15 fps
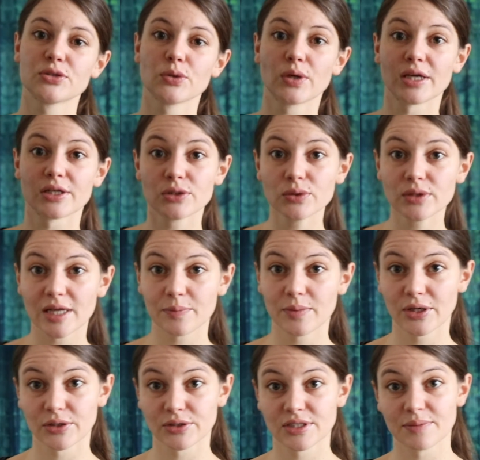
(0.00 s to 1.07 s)
you can do that,
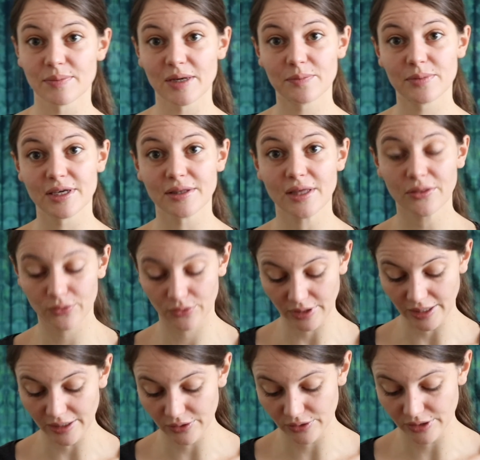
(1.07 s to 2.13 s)
because there might be another
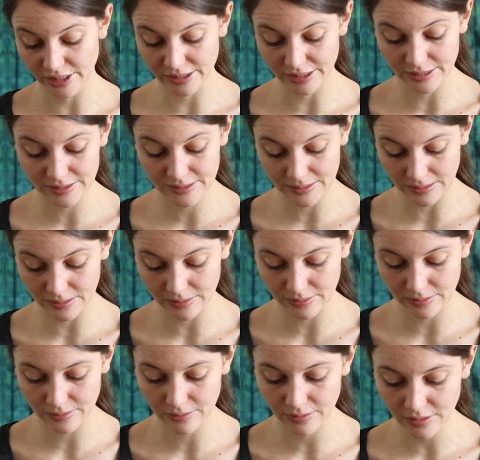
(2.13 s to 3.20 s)
color that is
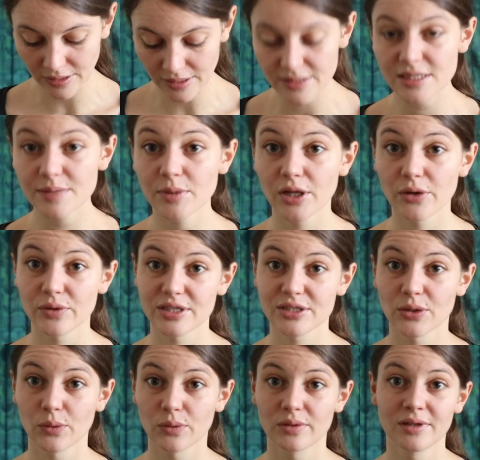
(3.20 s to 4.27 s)
similar in
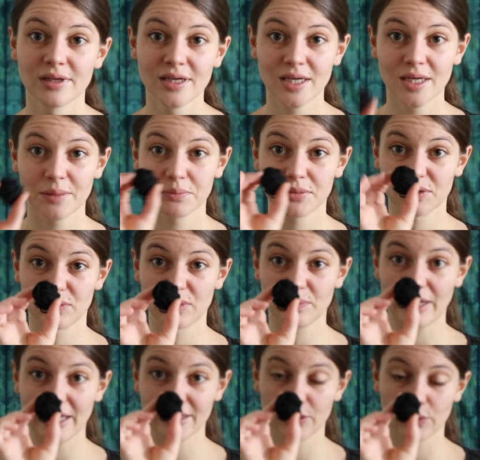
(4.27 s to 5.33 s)
tone, but with
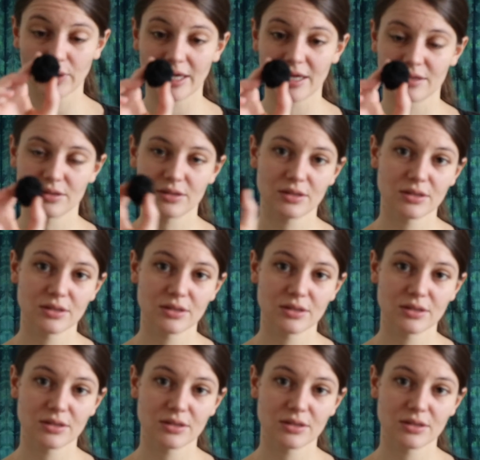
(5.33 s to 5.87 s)
black you can't.